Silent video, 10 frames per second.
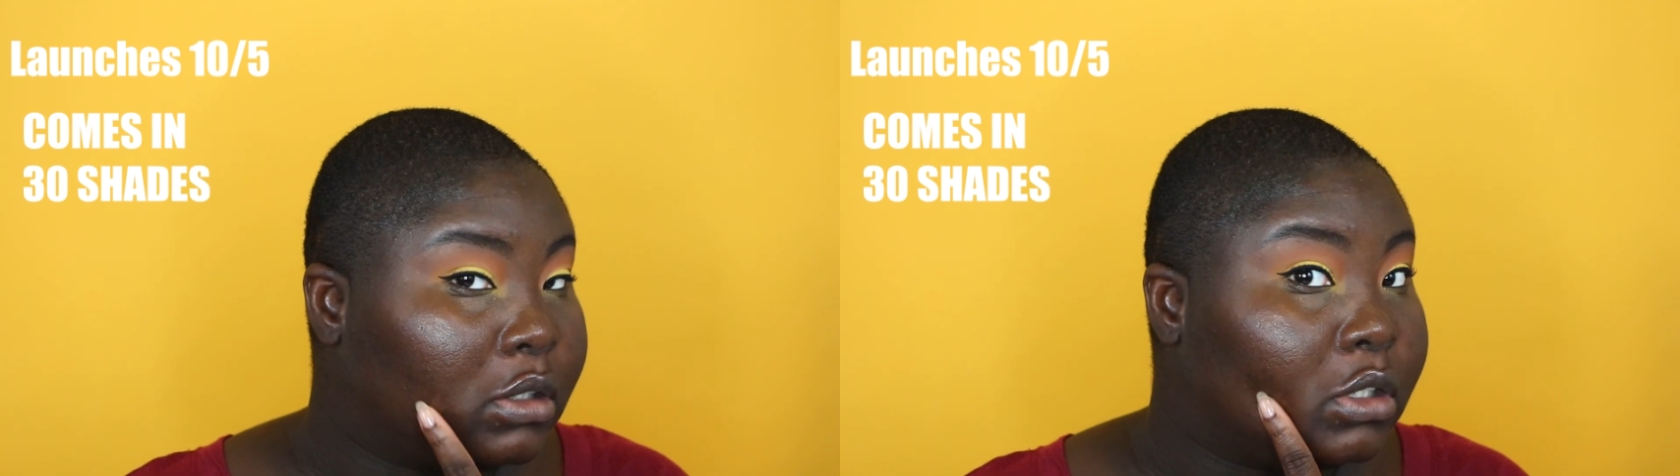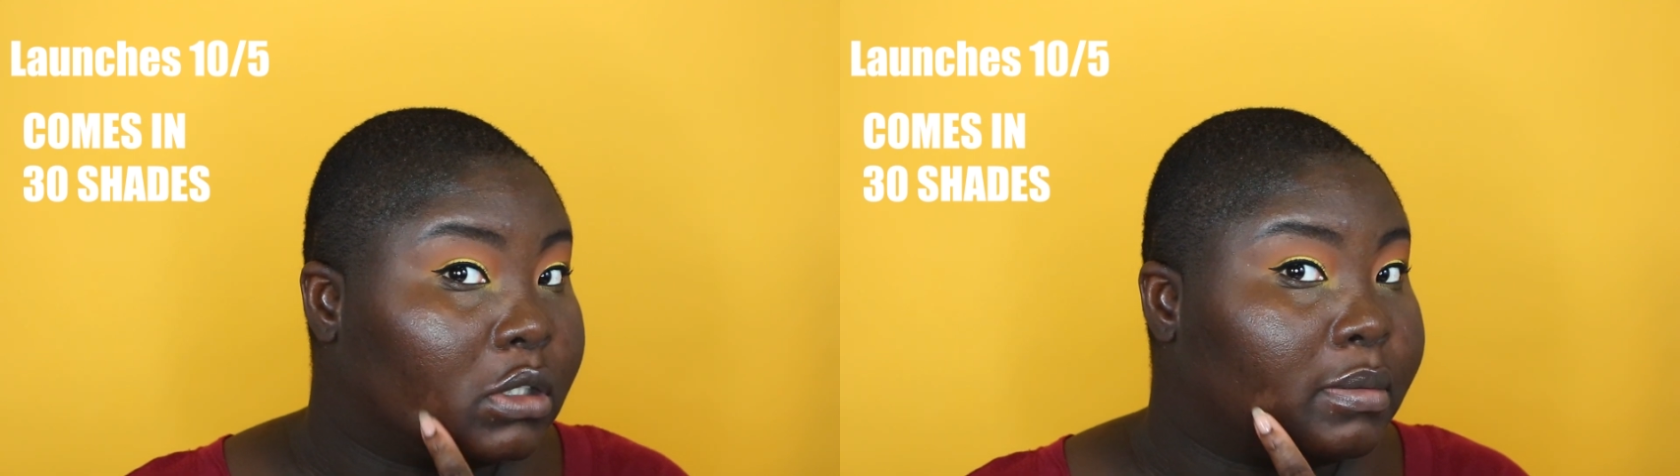
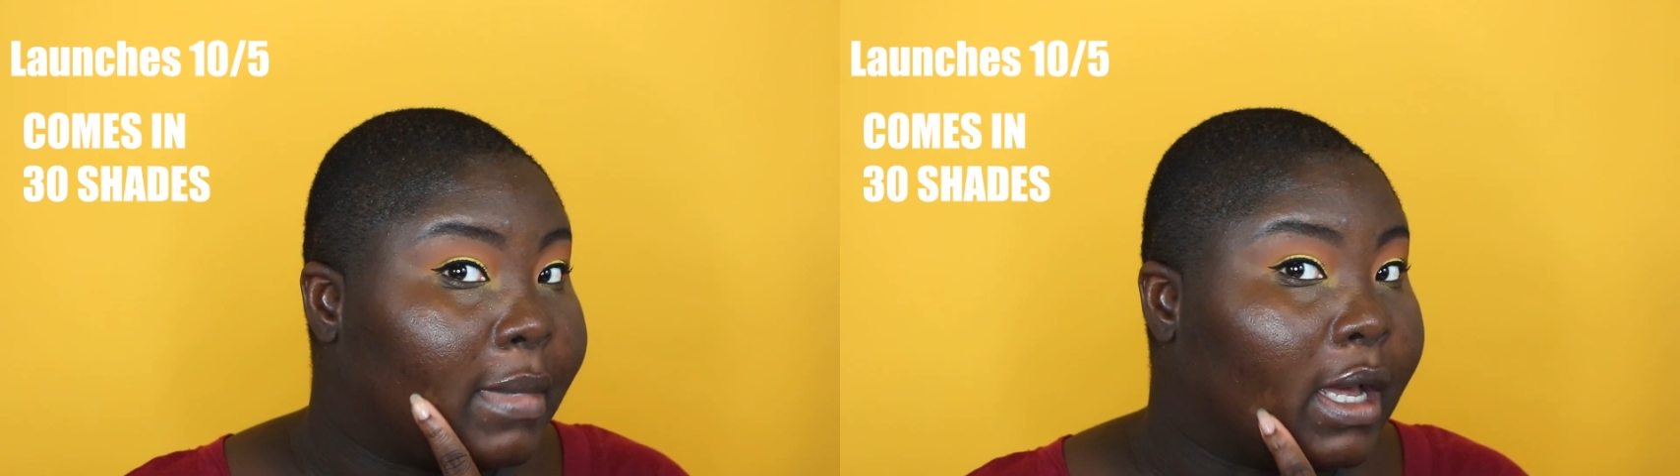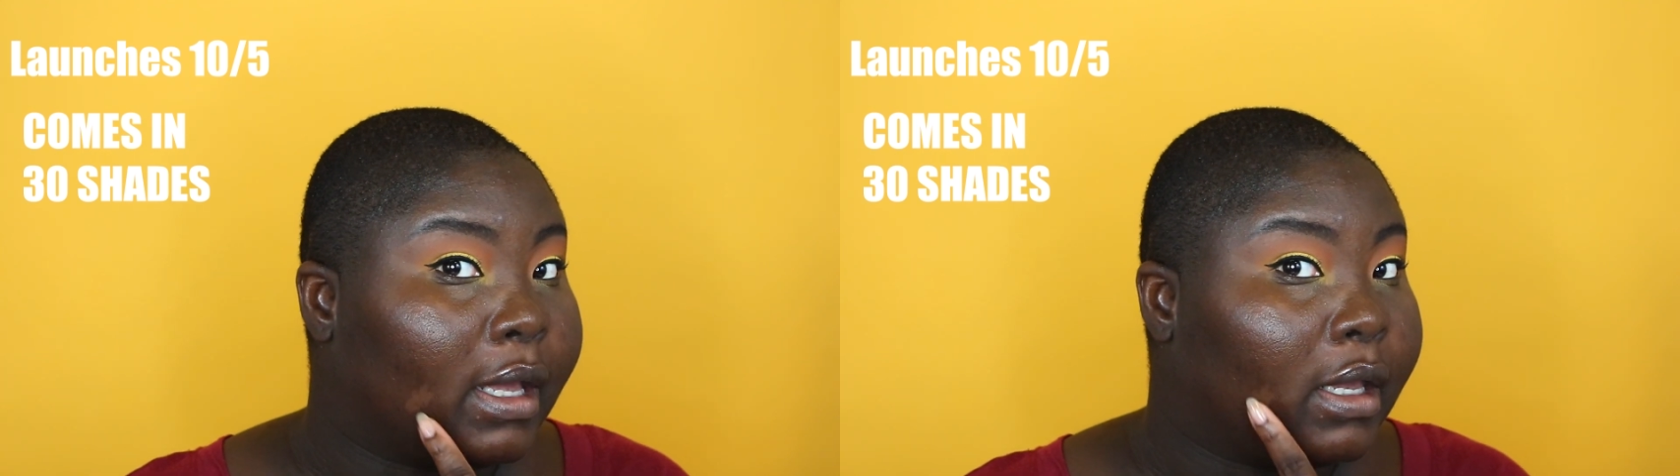is just
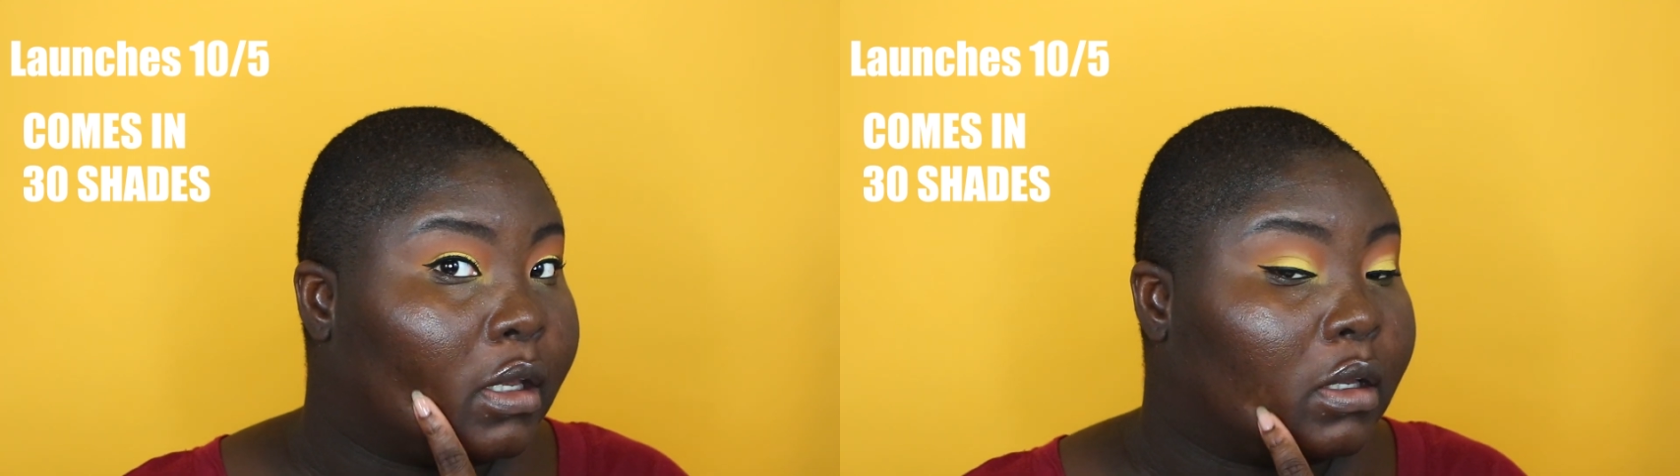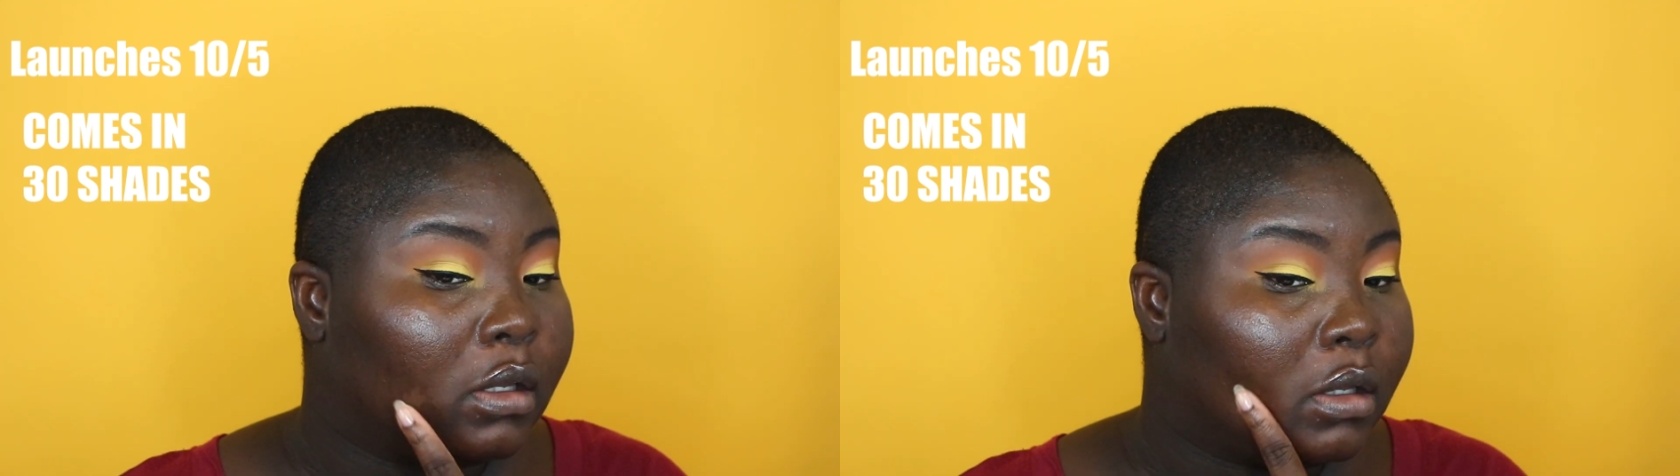my
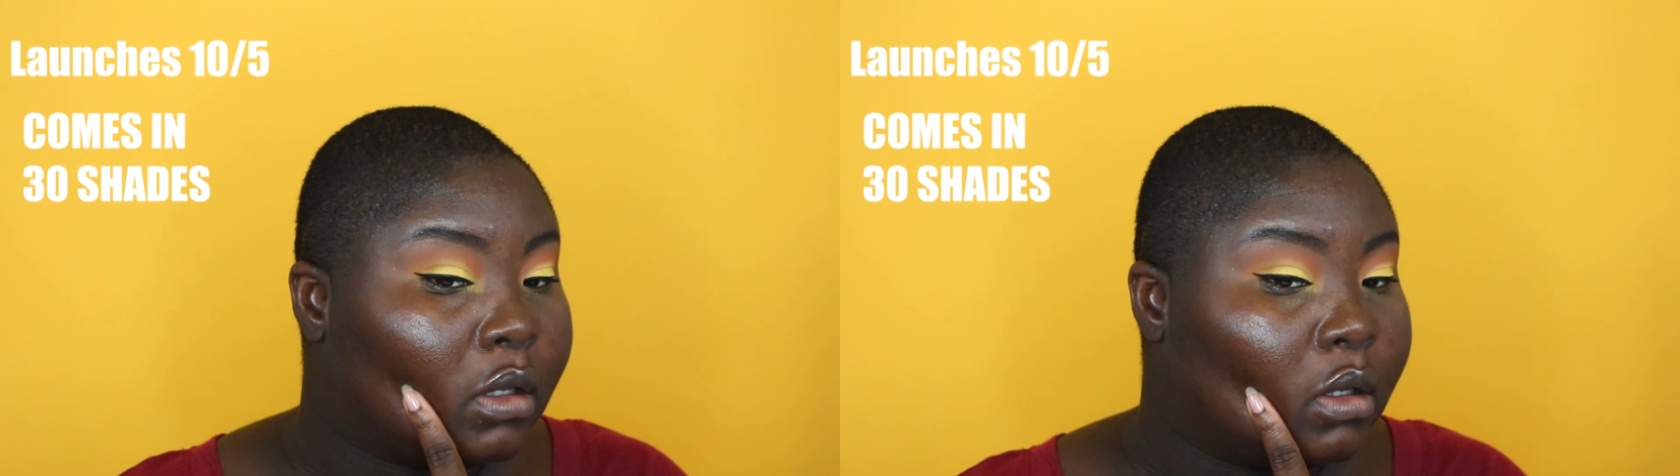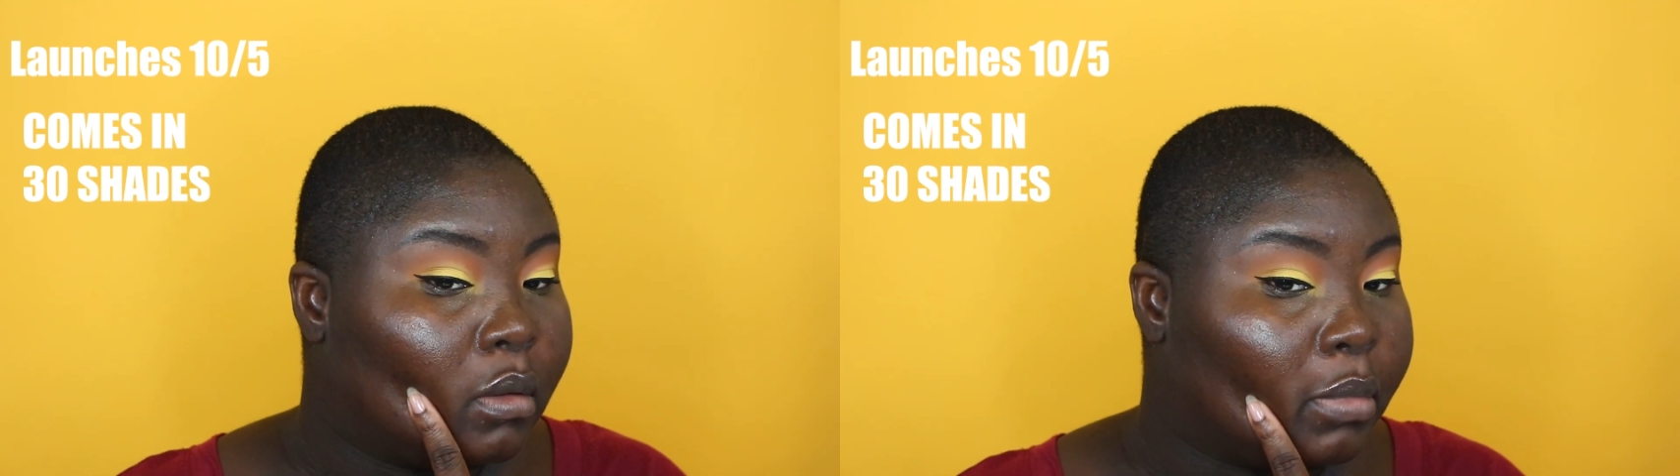
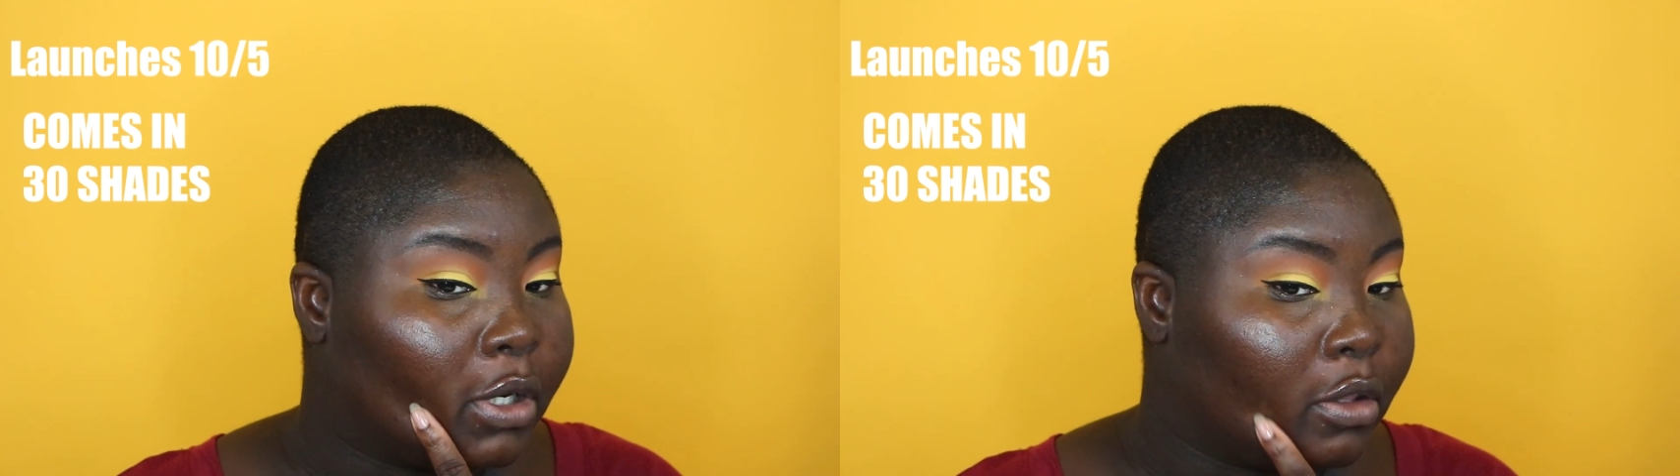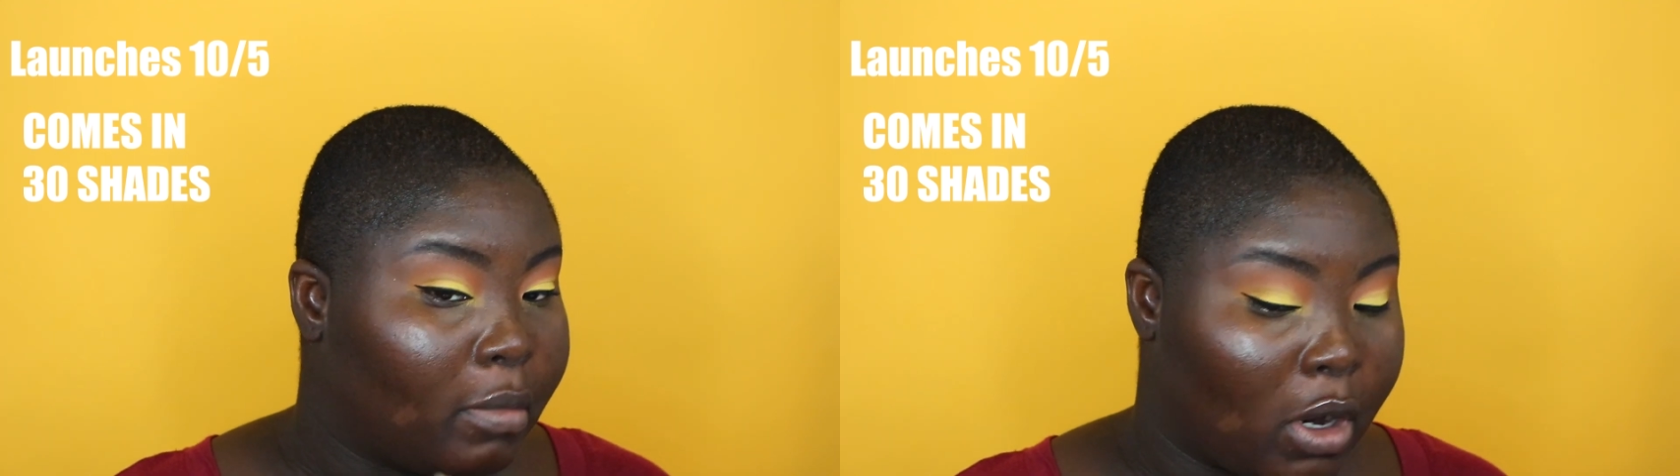
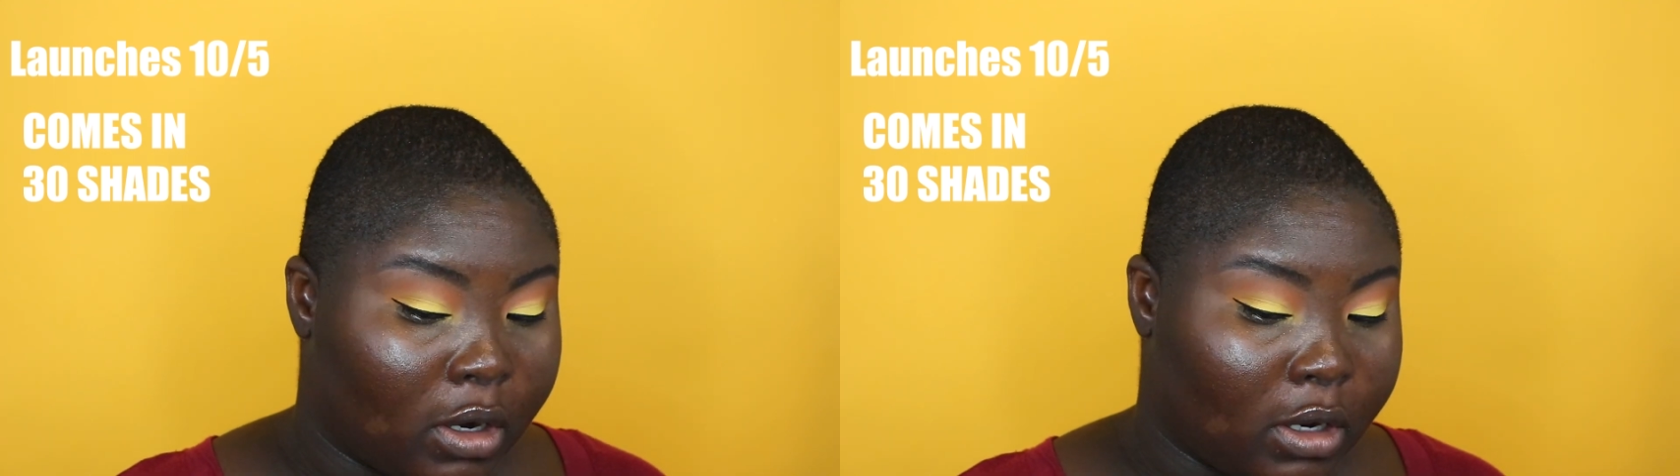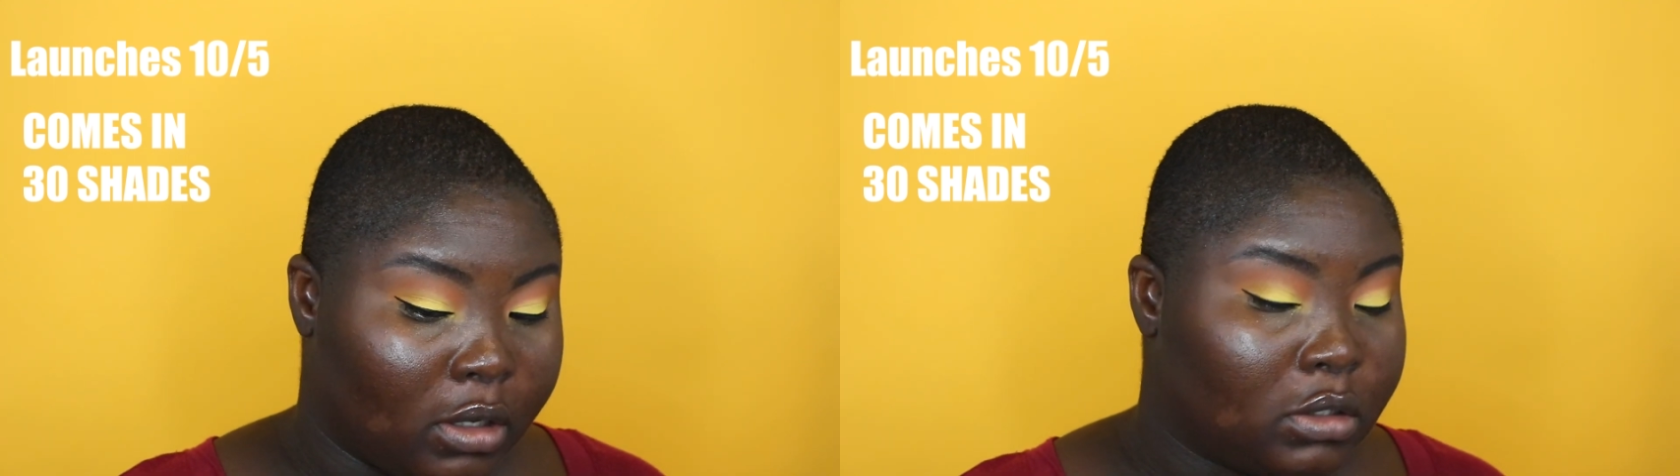
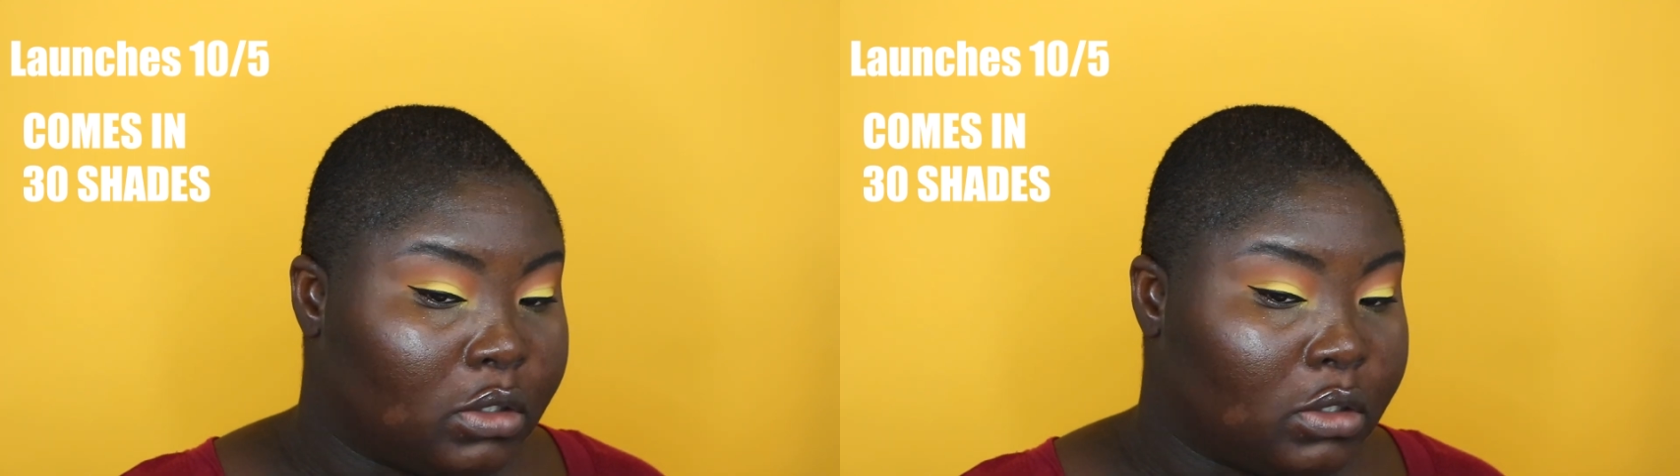birthmark.